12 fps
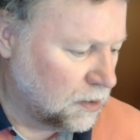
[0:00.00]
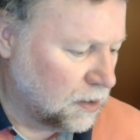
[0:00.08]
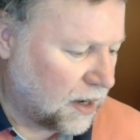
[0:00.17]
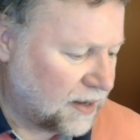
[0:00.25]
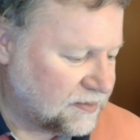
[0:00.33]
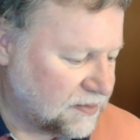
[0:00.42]

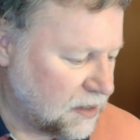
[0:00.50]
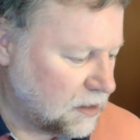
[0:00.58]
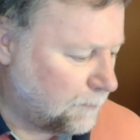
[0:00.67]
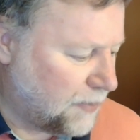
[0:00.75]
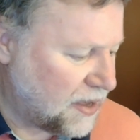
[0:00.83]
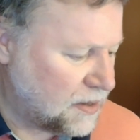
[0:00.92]
I think
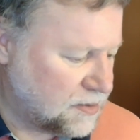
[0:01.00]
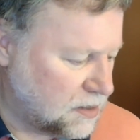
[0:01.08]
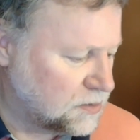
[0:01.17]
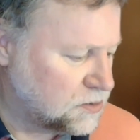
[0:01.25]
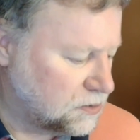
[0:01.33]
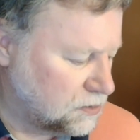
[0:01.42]
baked
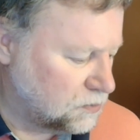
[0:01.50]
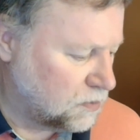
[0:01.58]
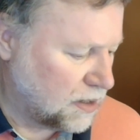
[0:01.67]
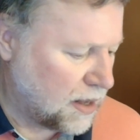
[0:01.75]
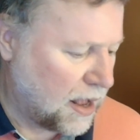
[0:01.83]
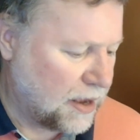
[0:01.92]
into
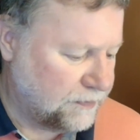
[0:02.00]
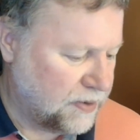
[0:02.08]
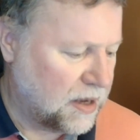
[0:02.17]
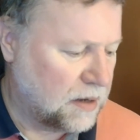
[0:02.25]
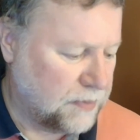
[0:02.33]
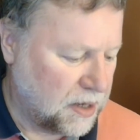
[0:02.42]
what
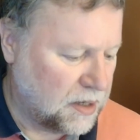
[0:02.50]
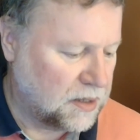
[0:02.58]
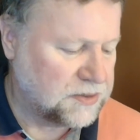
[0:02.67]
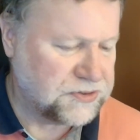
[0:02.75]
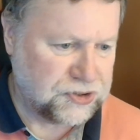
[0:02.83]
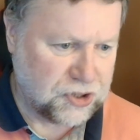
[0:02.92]
IBM
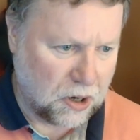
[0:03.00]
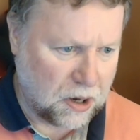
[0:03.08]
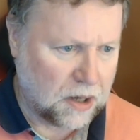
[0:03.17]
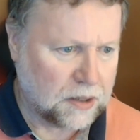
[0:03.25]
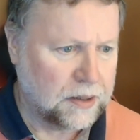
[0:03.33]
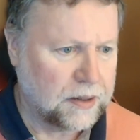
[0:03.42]
is
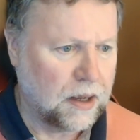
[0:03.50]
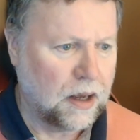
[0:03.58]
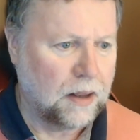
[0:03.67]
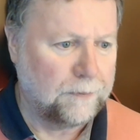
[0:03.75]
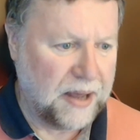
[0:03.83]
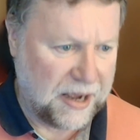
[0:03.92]
talking
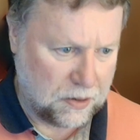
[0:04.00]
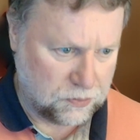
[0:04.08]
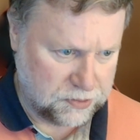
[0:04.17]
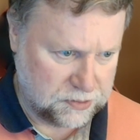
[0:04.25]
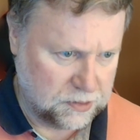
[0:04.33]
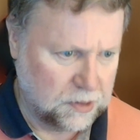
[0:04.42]
about
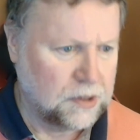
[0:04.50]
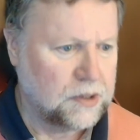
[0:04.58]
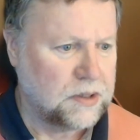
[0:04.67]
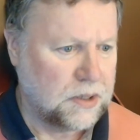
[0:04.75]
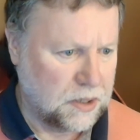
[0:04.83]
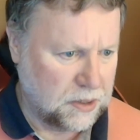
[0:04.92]

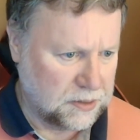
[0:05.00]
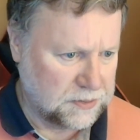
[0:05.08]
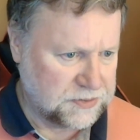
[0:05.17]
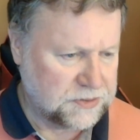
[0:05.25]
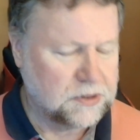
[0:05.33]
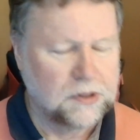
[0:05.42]
is